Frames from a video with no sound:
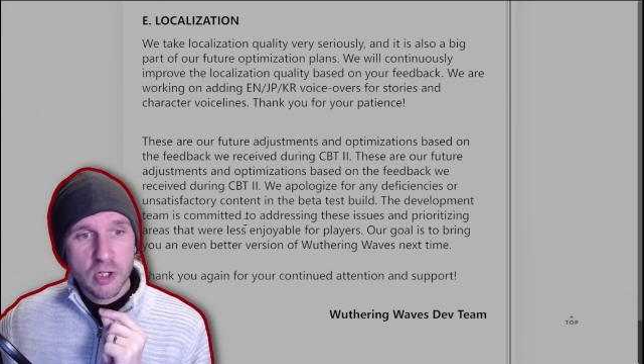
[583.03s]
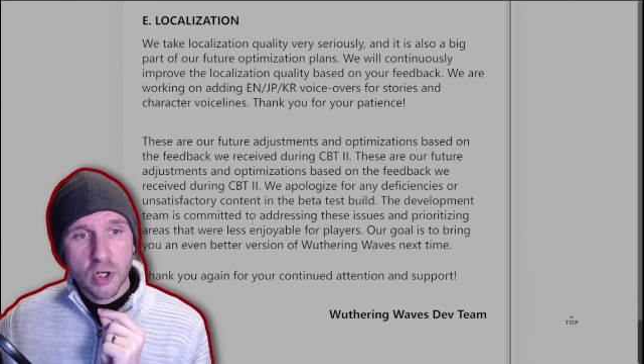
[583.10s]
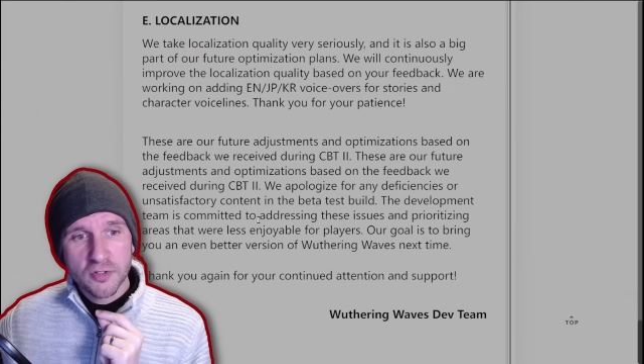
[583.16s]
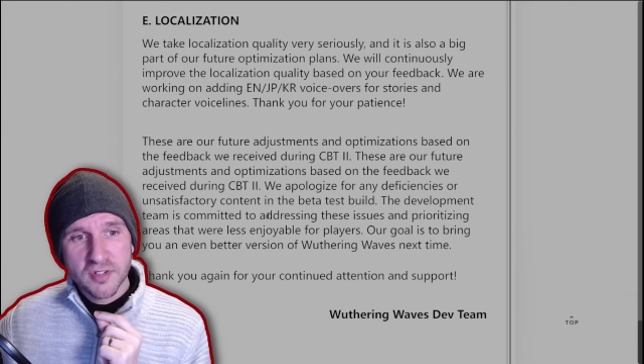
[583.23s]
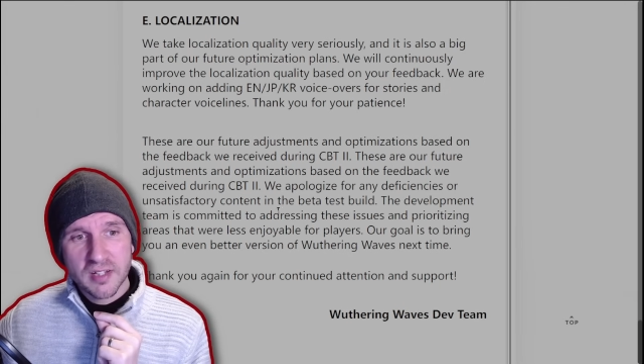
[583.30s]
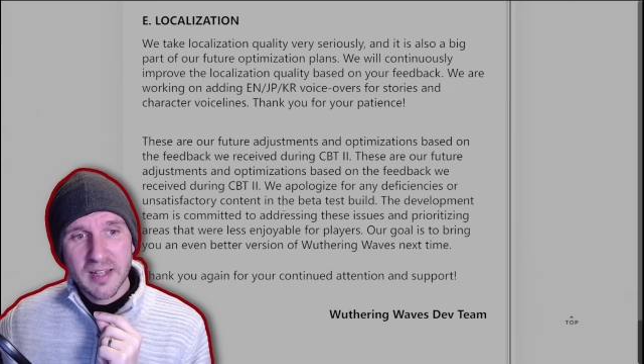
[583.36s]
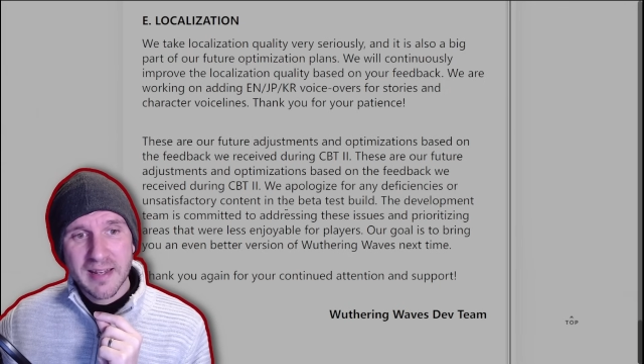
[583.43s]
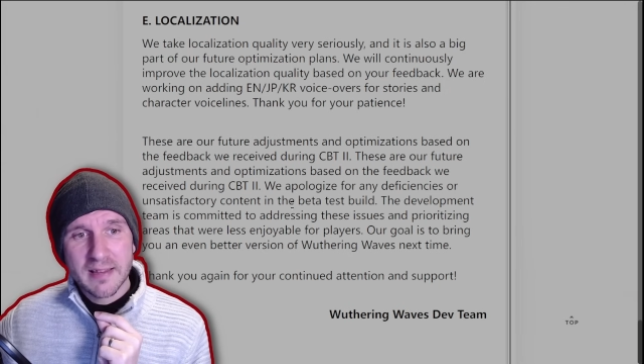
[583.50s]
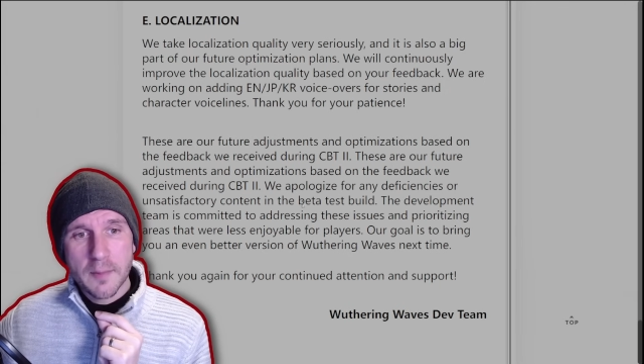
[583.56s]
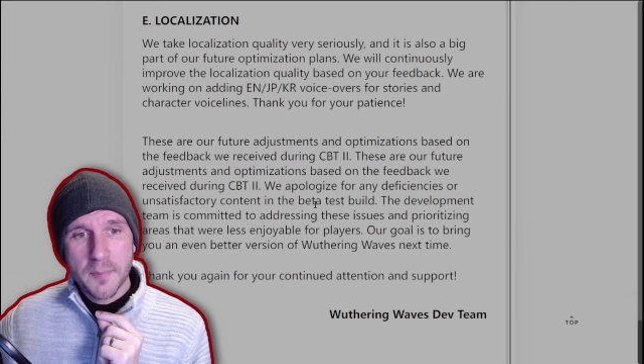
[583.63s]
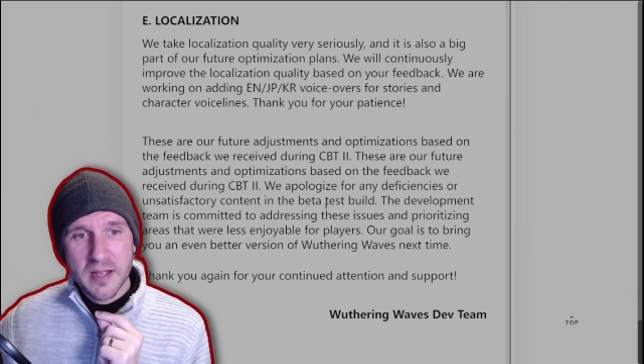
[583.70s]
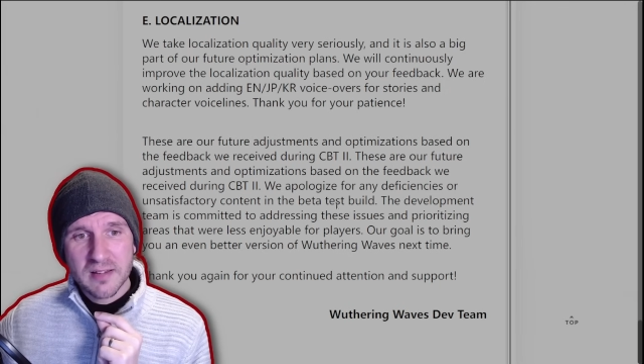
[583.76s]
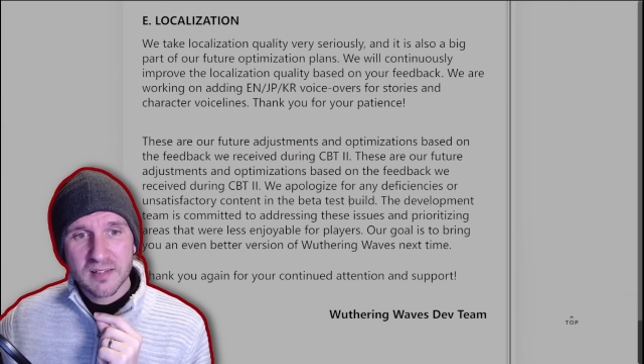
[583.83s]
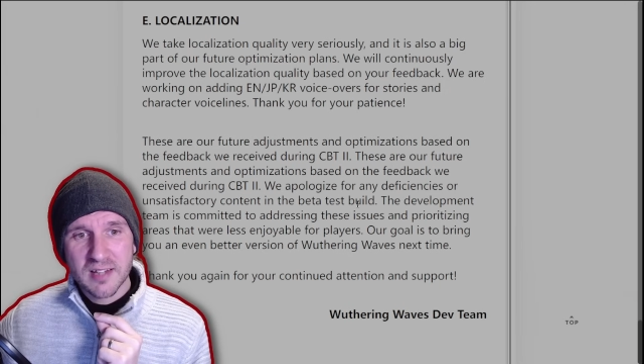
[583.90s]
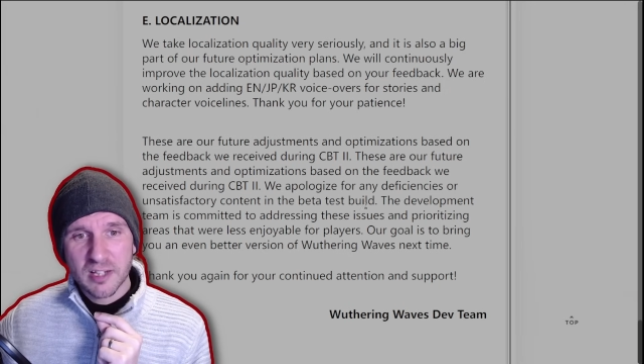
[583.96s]
content in the
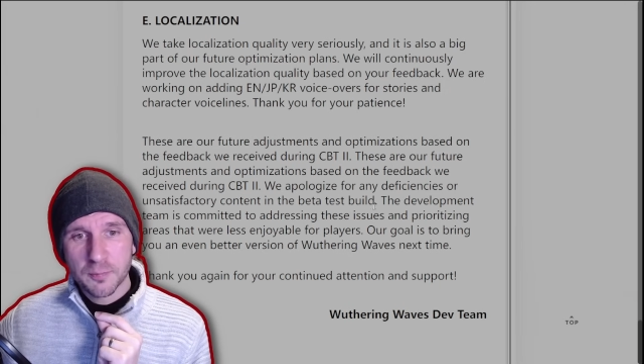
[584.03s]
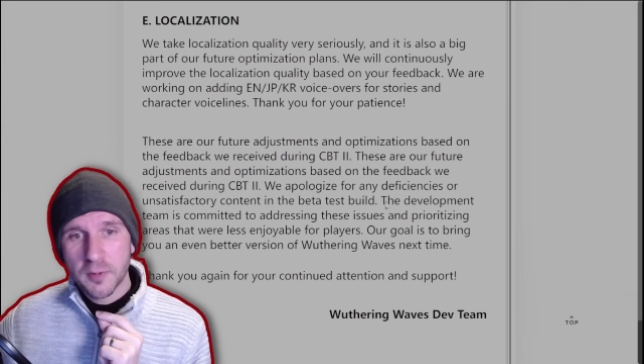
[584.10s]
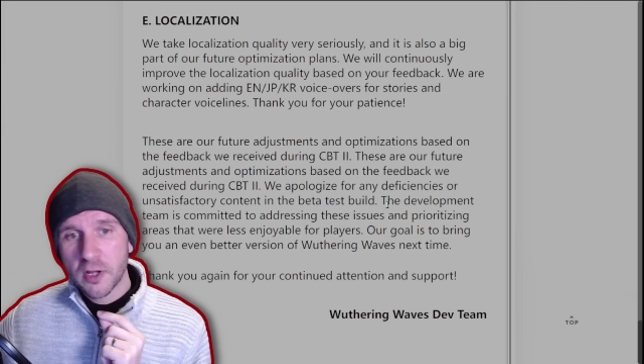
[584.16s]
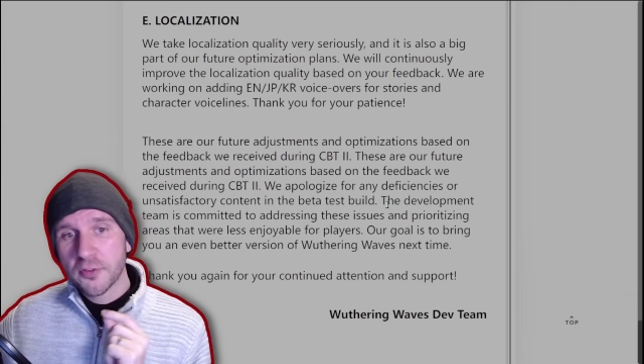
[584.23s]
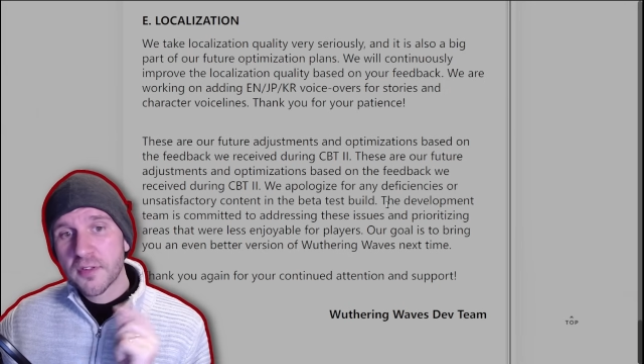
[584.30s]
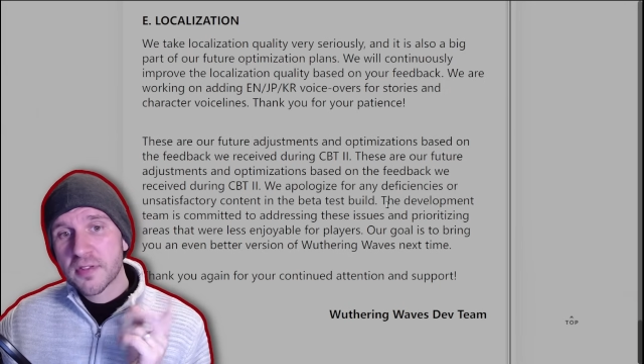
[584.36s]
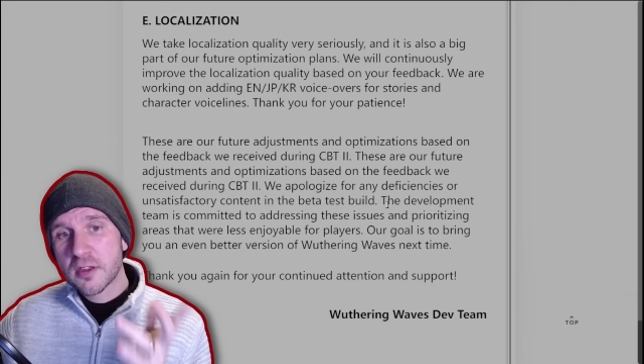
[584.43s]
beta test build.